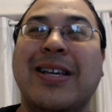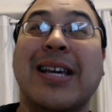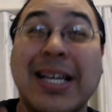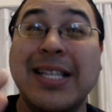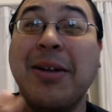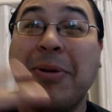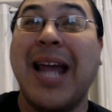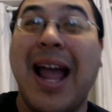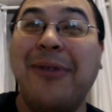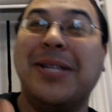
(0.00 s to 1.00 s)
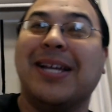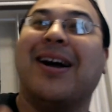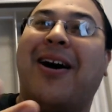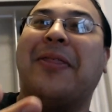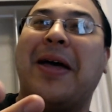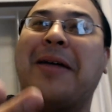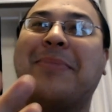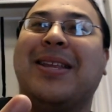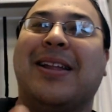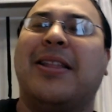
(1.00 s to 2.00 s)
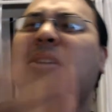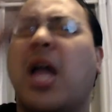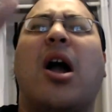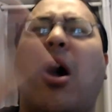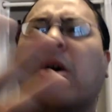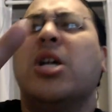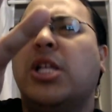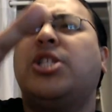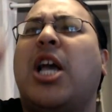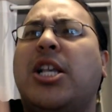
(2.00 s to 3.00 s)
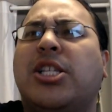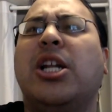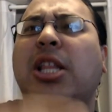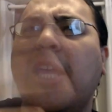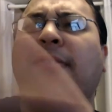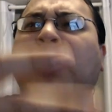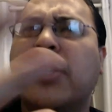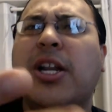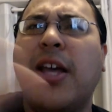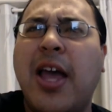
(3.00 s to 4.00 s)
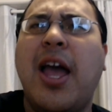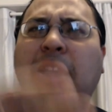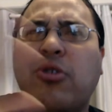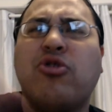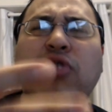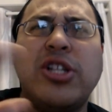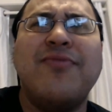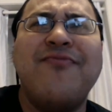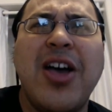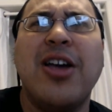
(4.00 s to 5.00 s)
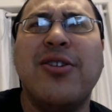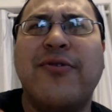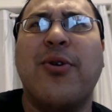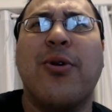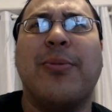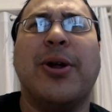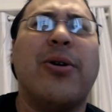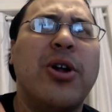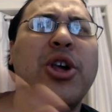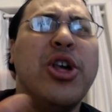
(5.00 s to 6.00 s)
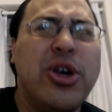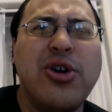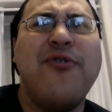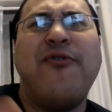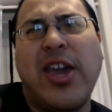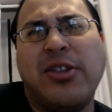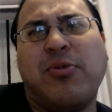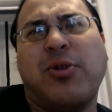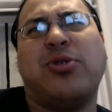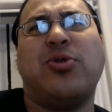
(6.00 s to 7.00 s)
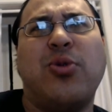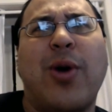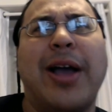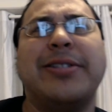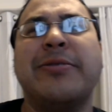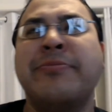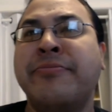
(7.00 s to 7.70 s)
Because they were counting on that minion. They're like, this guy's going to live. He's going to create some value for me. Or he'll go face once or twice.